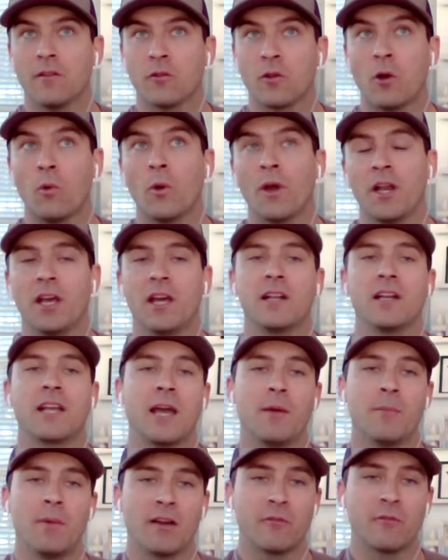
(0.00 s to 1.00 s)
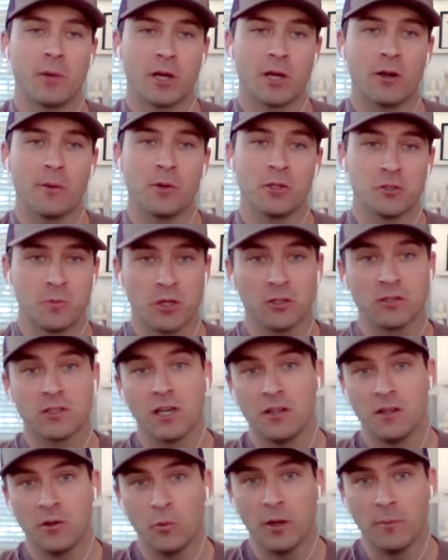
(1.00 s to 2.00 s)
so I went in, came back for my grandmother's
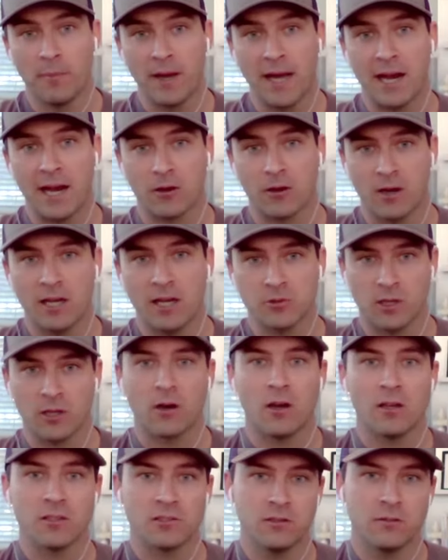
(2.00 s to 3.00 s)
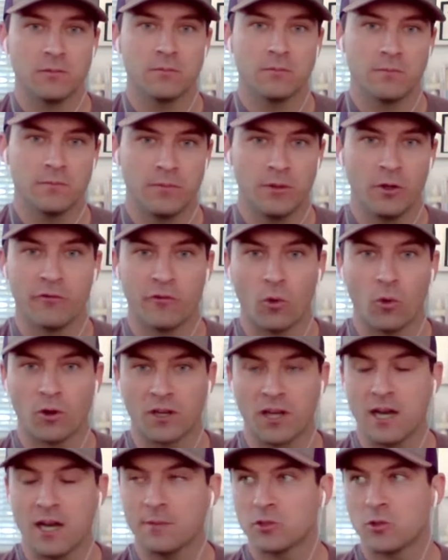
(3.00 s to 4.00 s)
birthday, and then went back. Right, so I crossed it, you know,
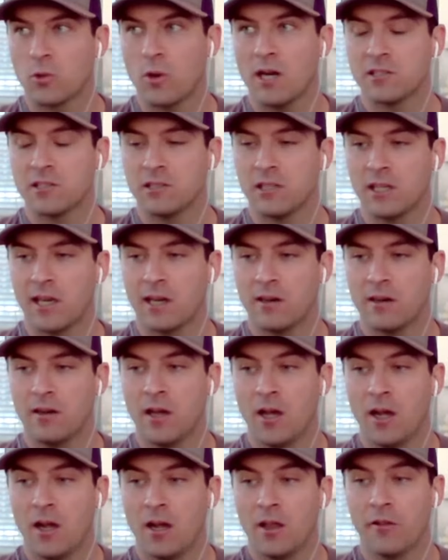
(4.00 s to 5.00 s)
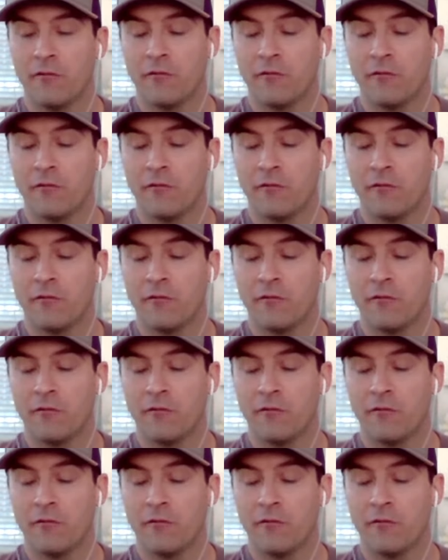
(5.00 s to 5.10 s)
four times, right. twice into Canada.